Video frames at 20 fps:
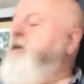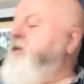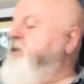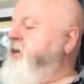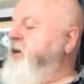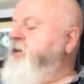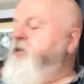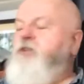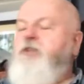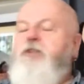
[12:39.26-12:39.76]

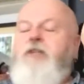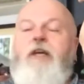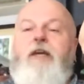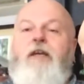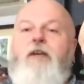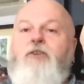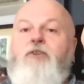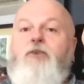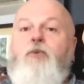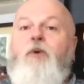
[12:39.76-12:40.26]
So
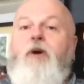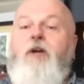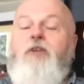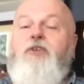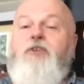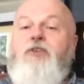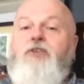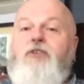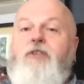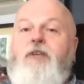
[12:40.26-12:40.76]
today I thought
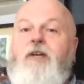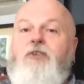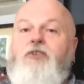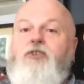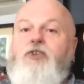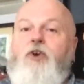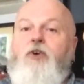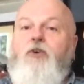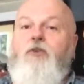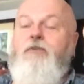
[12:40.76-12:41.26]
I'd just
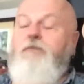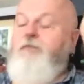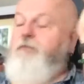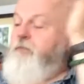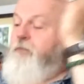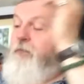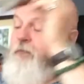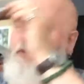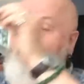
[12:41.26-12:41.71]
touch on